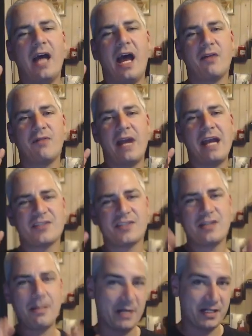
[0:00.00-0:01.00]
have a
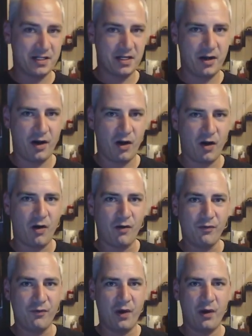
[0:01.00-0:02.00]
snippet
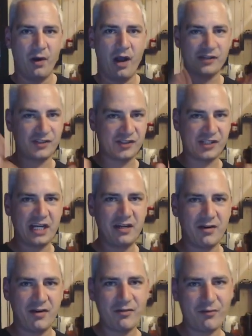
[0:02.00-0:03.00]
of a
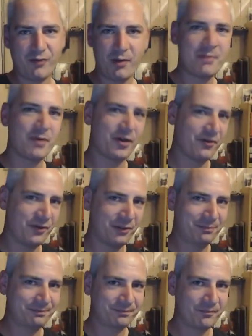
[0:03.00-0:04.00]
scene from a Bond
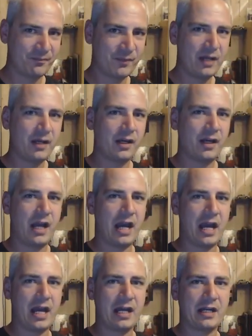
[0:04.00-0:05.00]
film,
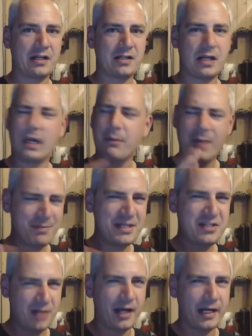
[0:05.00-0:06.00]
and it might be
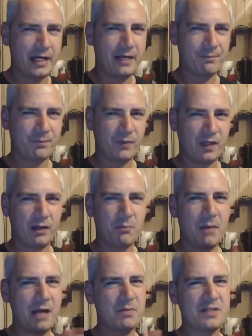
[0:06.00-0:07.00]
tiny, it
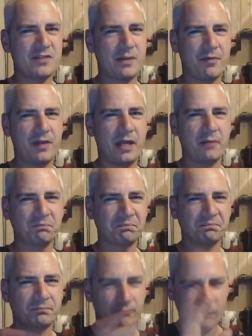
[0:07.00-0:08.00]
might be something
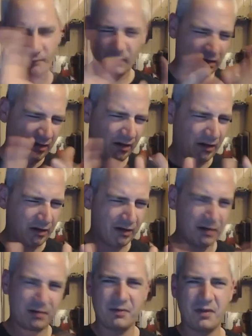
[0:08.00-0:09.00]

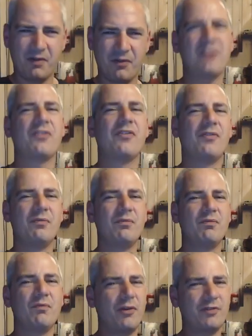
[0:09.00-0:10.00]
doesn't
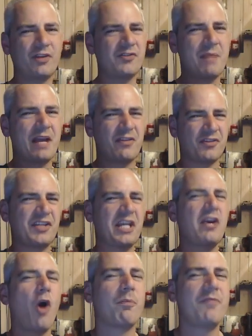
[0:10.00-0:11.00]
make the
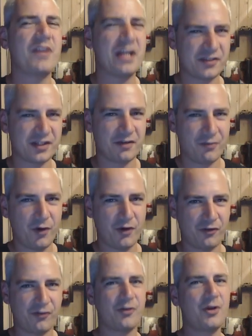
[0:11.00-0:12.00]
scene obvious at
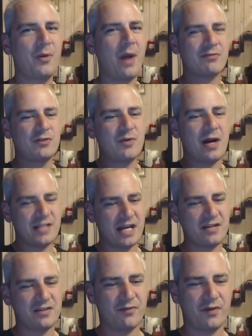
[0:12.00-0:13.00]
first. So you have to
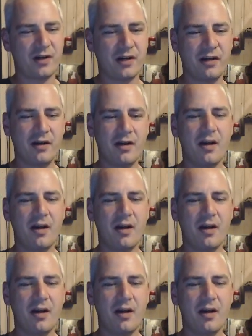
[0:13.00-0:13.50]
identify